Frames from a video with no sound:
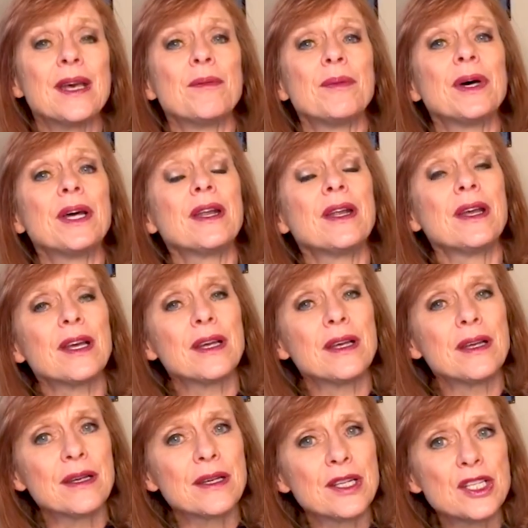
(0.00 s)
But
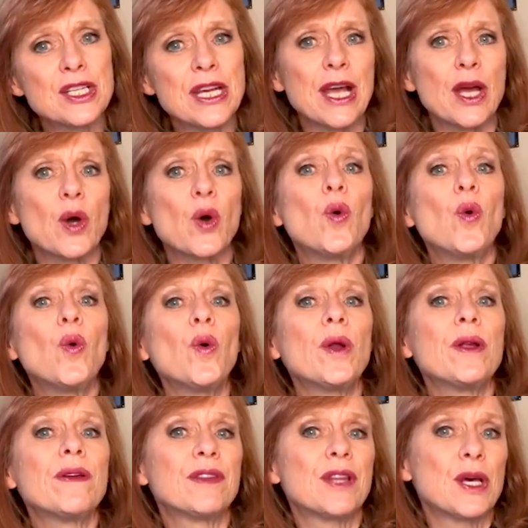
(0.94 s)
check
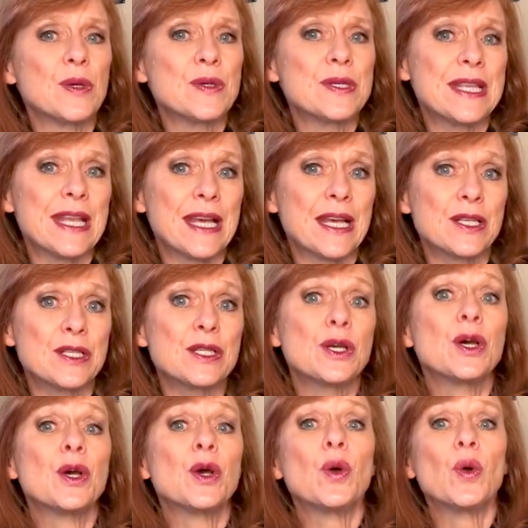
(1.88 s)
all of those things
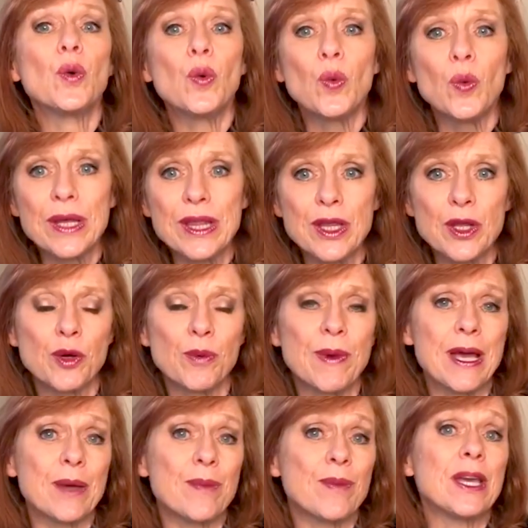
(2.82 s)
with your
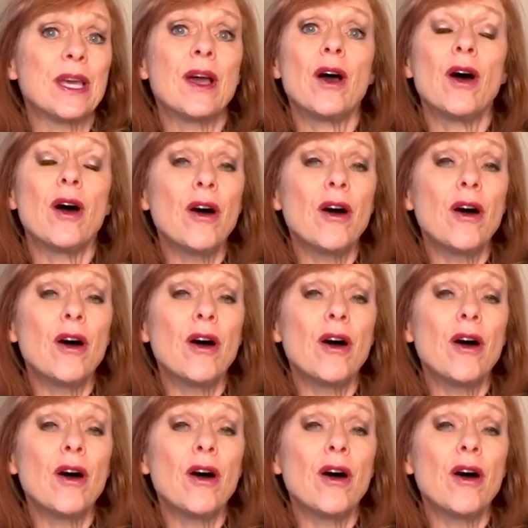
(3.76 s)
baby.